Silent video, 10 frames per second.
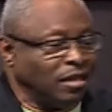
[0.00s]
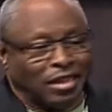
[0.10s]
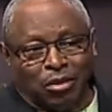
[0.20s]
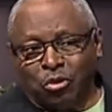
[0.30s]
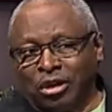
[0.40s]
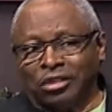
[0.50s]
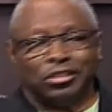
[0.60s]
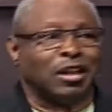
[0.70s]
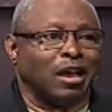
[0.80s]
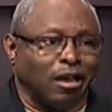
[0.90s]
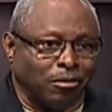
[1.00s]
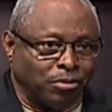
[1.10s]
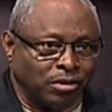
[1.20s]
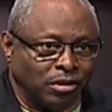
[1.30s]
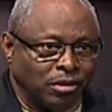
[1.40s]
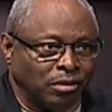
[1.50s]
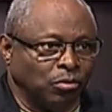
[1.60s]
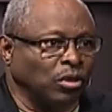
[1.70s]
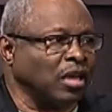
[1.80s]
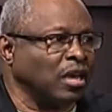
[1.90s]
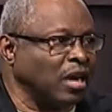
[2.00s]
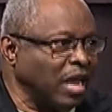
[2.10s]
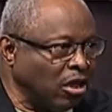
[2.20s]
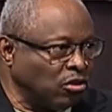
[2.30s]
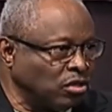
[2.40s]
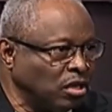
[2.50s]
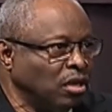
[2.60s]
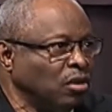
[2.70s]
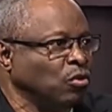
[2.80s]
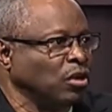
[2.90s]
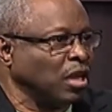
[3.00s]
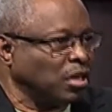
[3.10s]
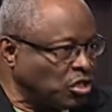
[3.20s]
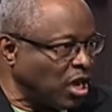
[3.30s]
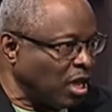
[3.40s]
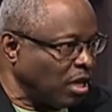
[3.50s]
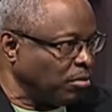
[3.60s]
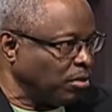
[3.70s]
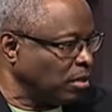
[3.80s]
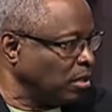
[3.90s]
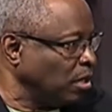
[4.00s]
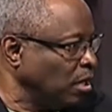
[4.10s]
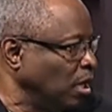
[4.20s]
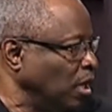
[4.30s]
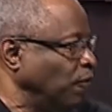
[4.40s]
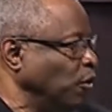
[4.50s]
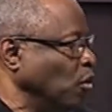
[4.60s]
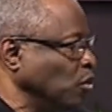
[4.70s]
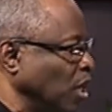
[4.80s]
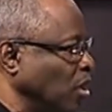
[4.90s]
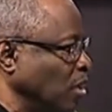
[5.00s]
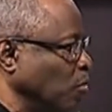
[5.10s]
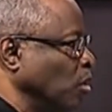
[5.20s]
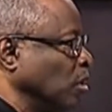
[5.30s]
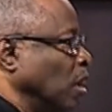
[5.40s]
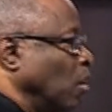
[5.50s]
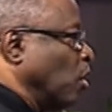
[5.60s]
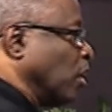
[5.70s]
I want a job. What kind of house? What kind of job? If you don't tell him what